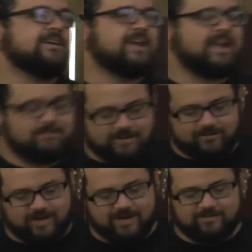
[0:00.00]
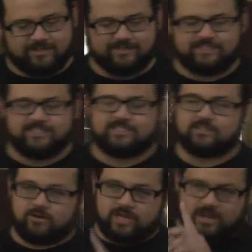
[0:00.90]
And my grandma, she says,
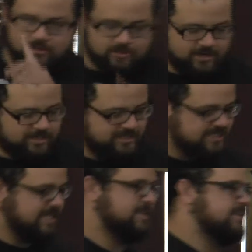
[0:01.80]
"Okay, hold on a second."